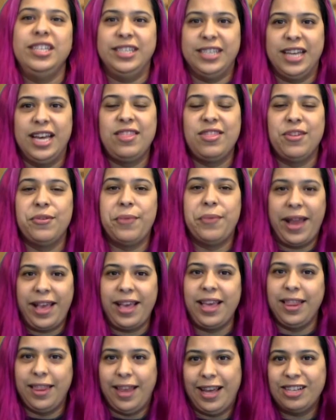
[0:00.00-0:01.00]
did the
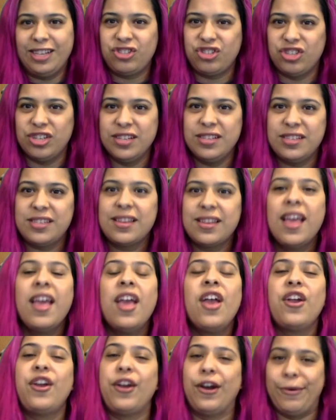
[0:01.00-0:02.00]
regulations
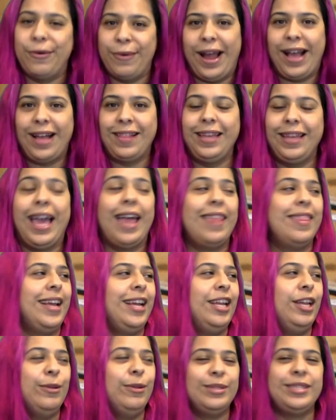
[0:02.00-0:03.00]
correctly and they
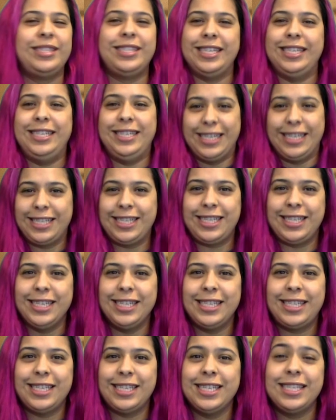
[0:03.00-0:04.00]
used the
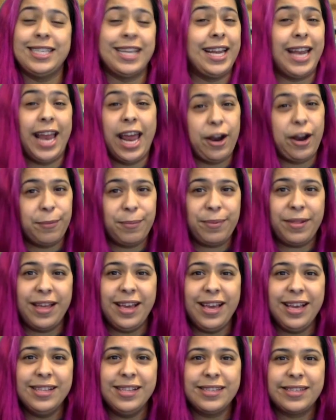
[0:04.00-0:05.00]
distances in
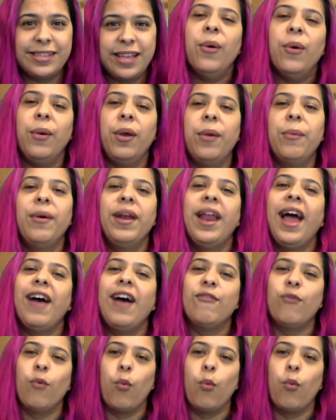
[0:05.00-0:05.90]
airplanes, we would have